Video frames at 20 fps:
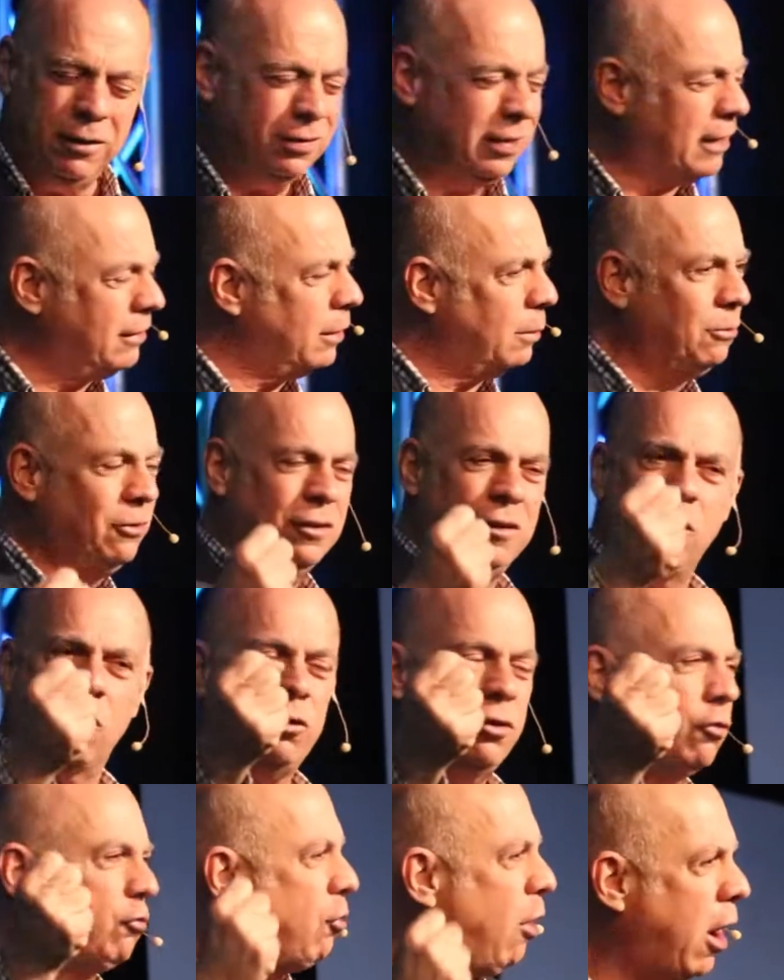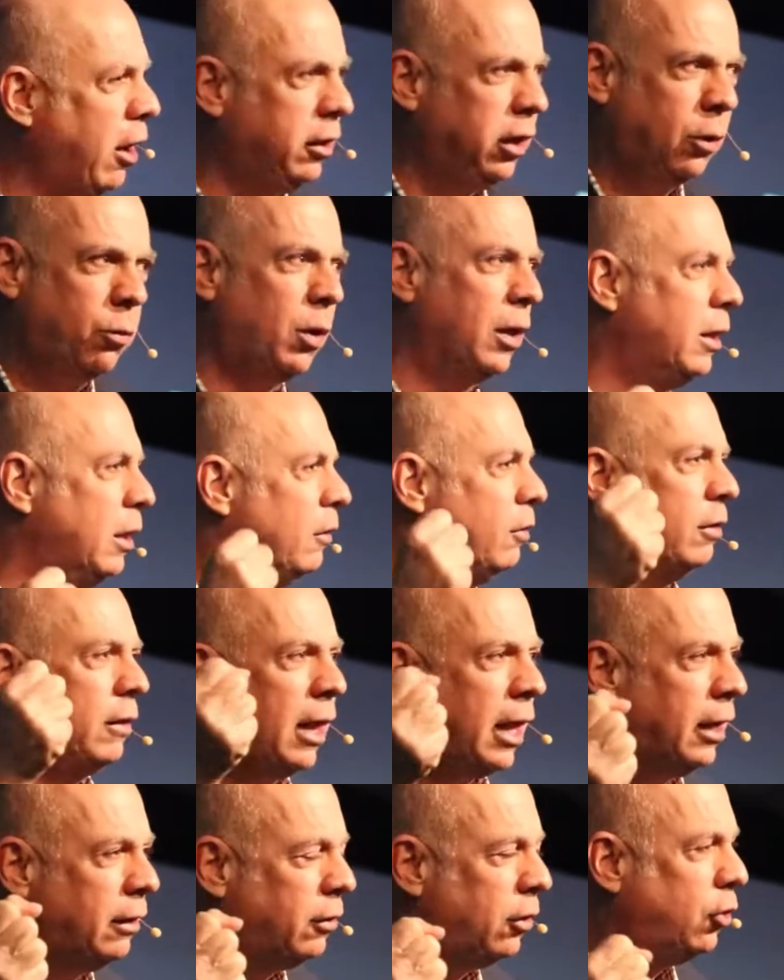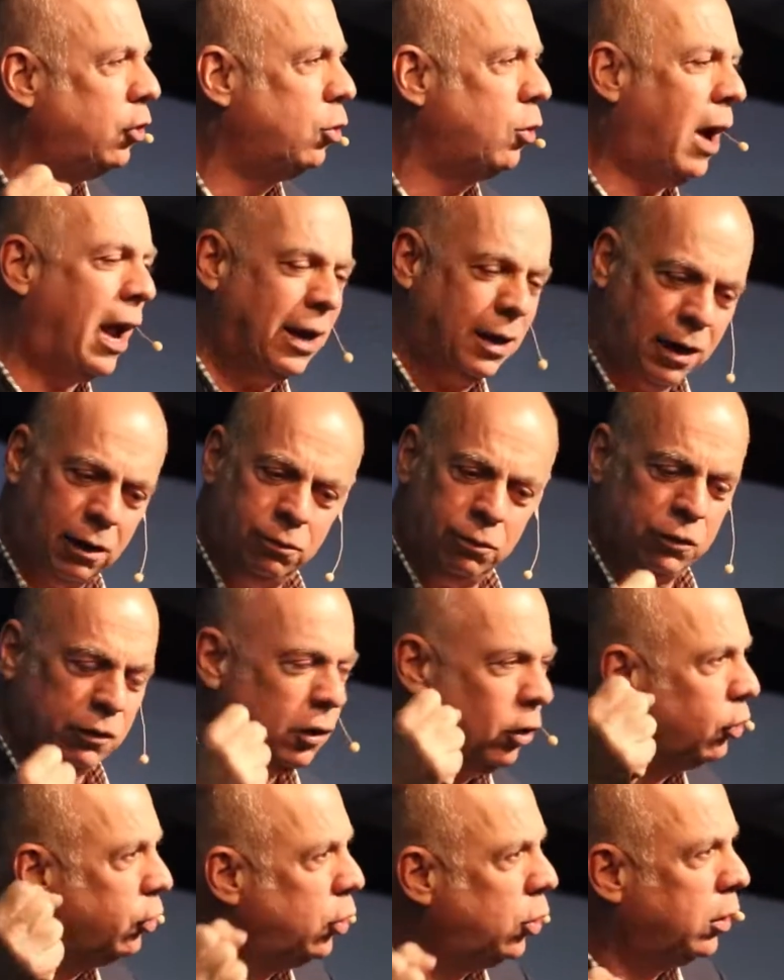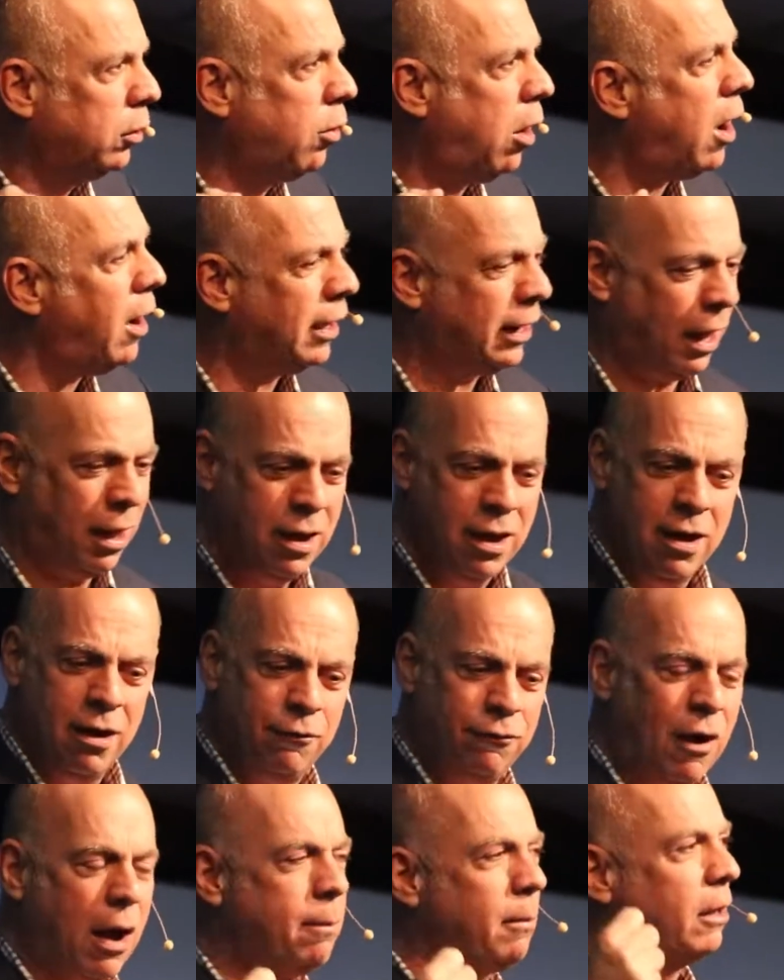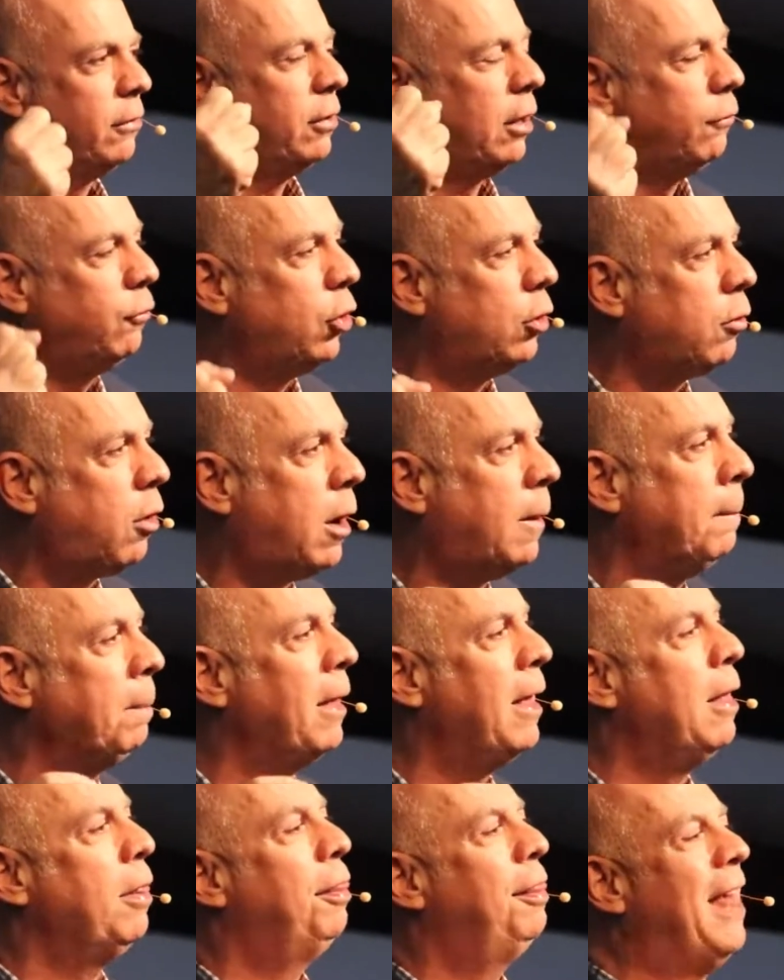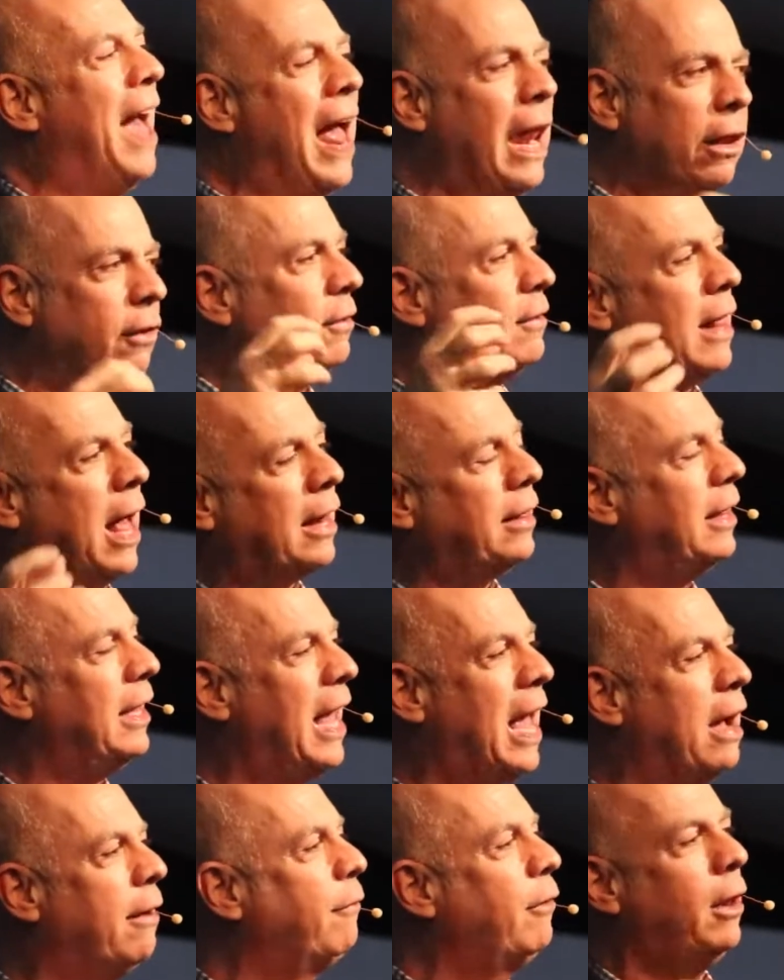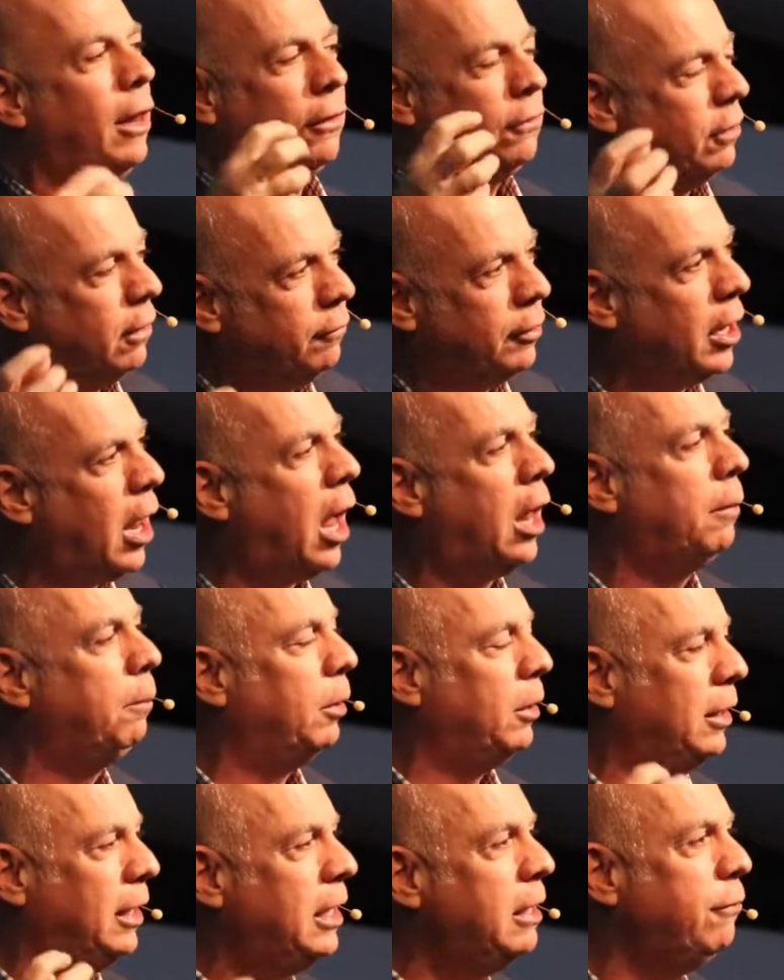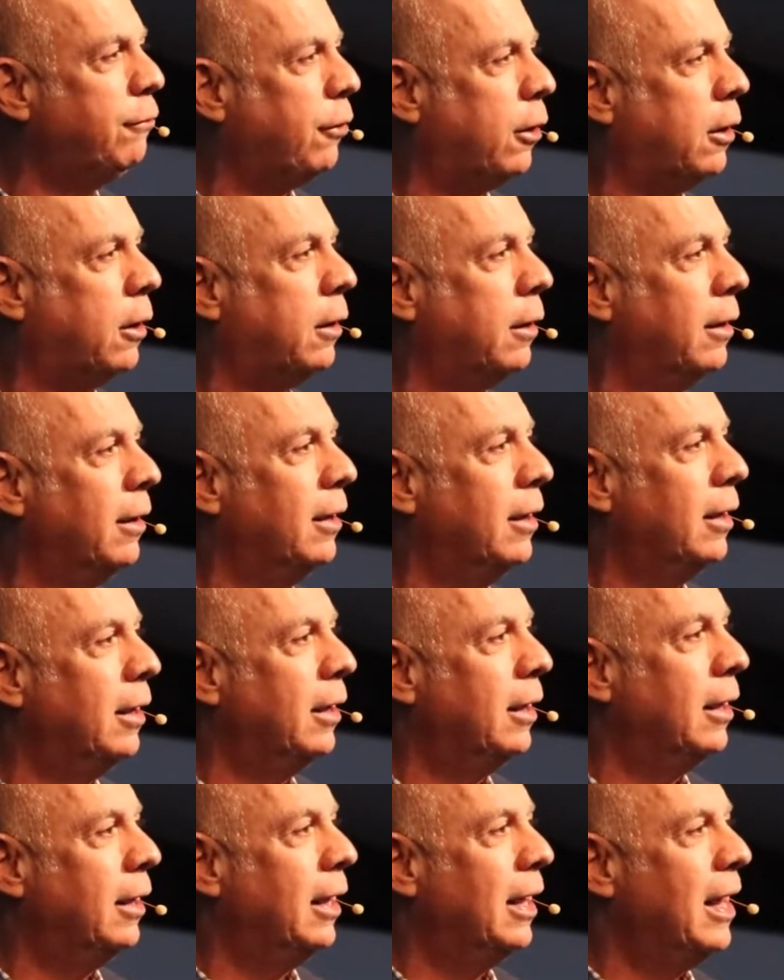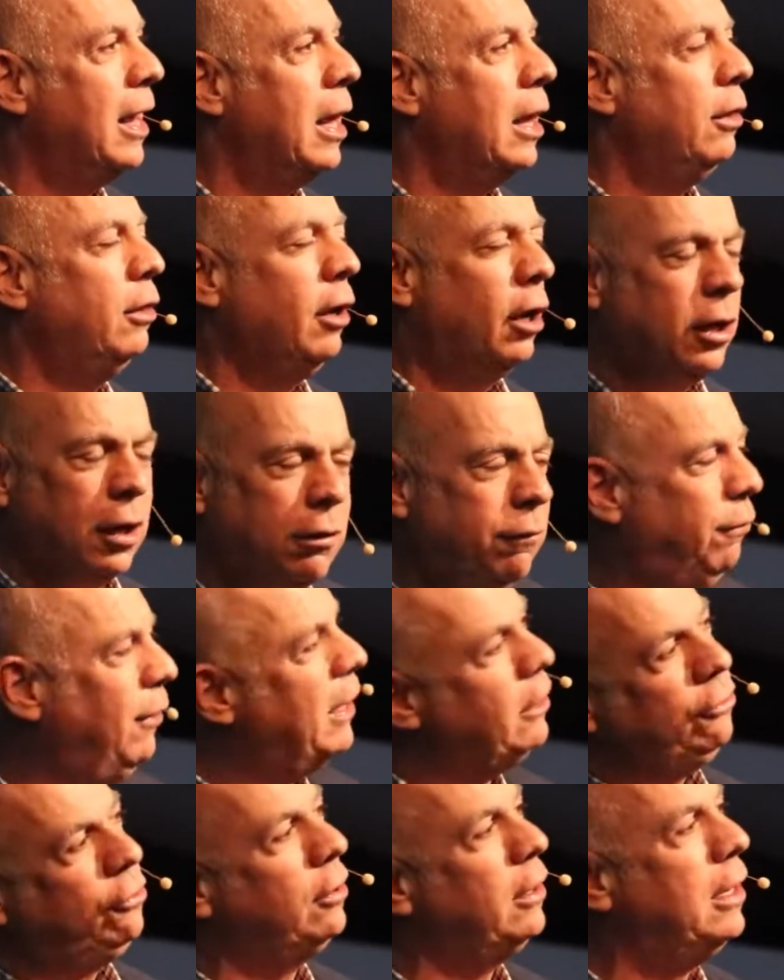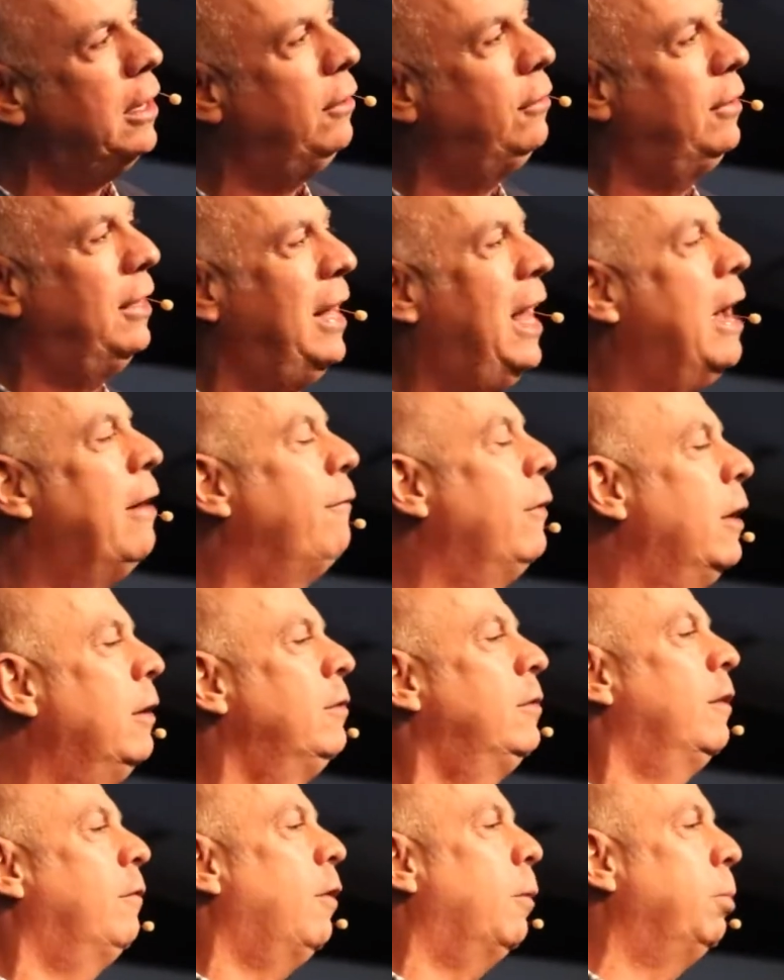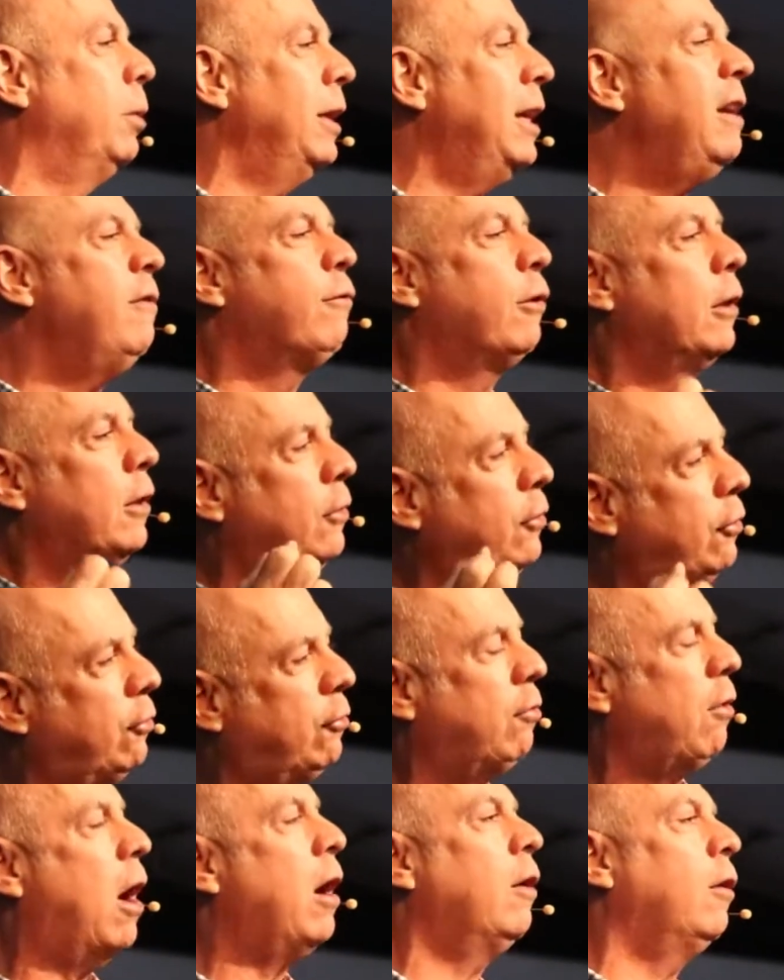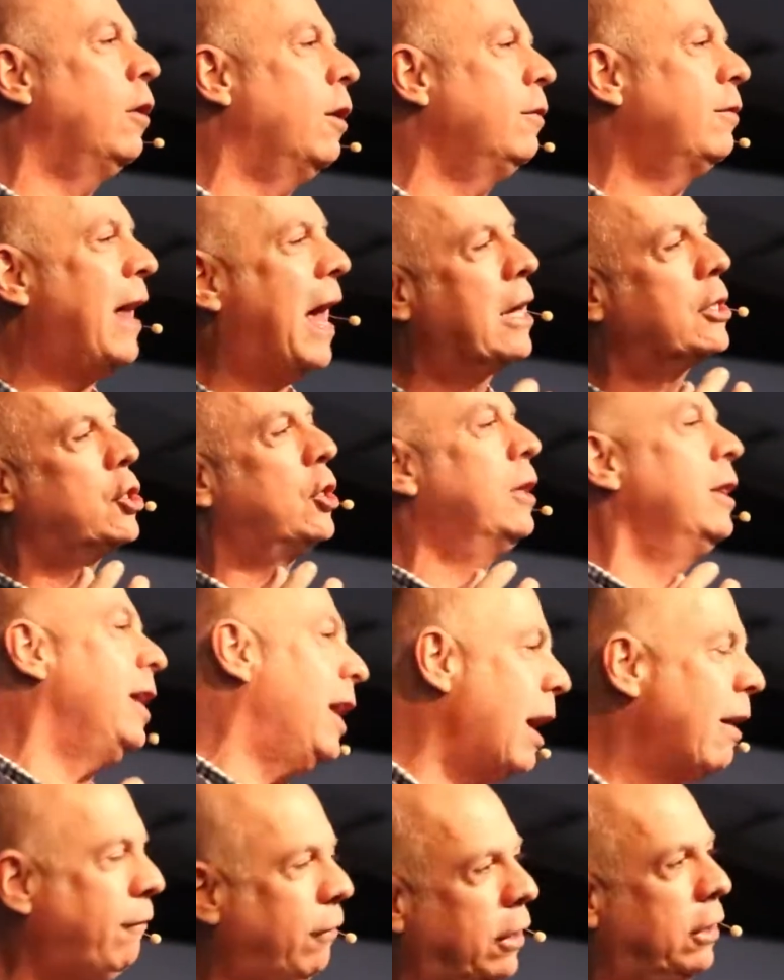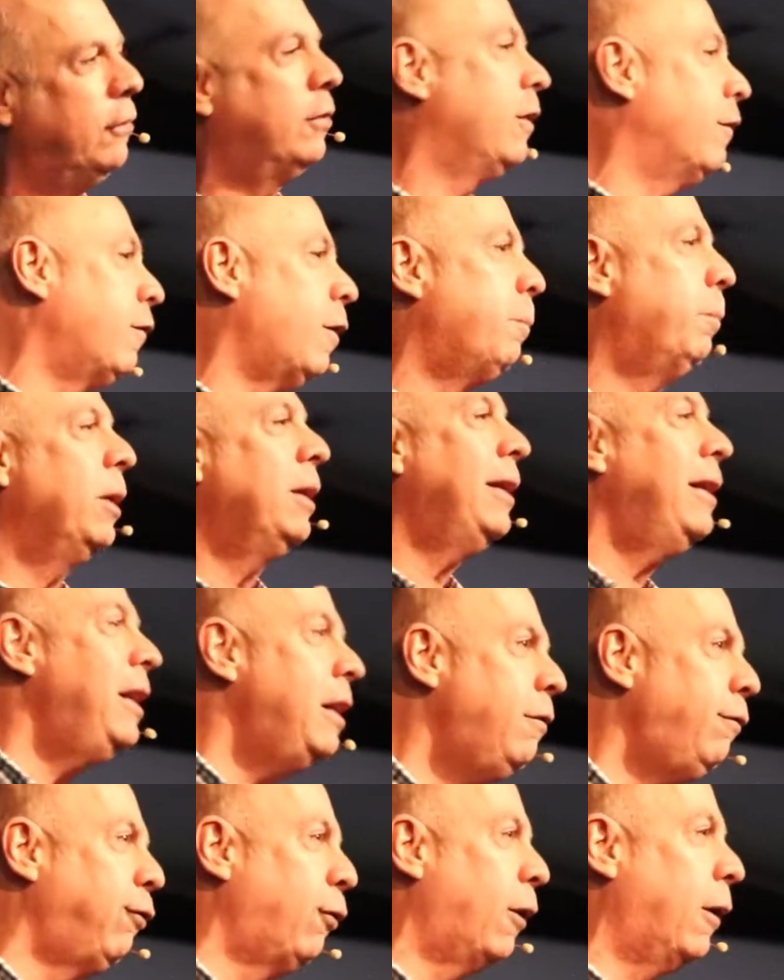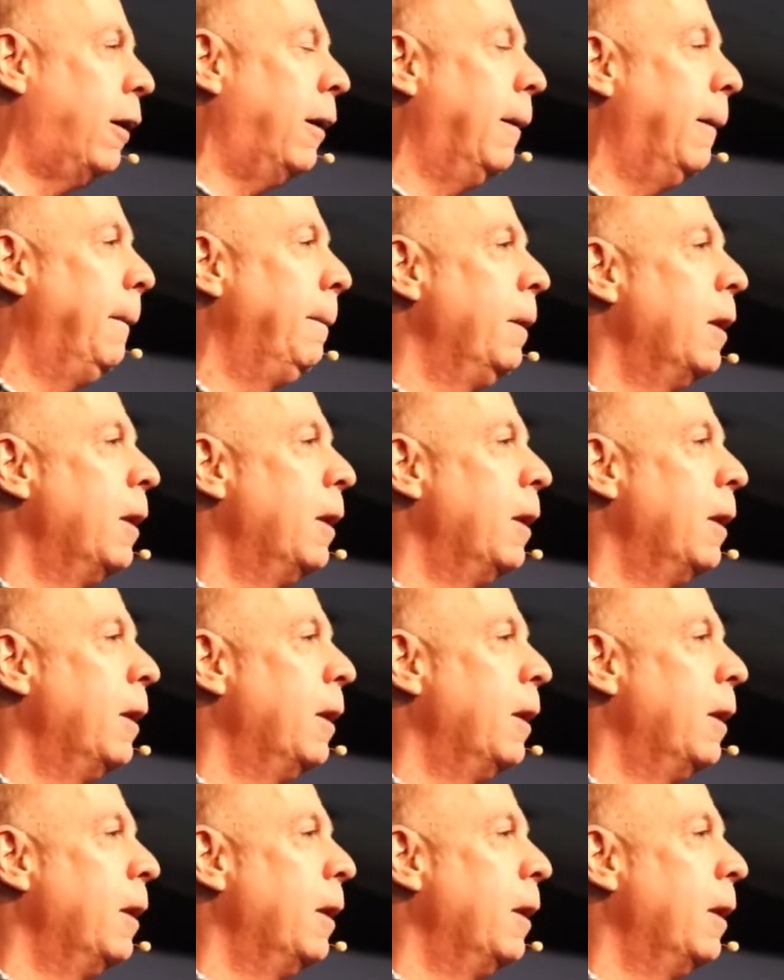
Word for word: he says, I'm still struggling with this thing to do right, and I'm still doing wrong, and I find myself doing wrong. That is not the evidence of non believer. The conviction is the evidence of a believer. The struggle is actually the evidence of a believer.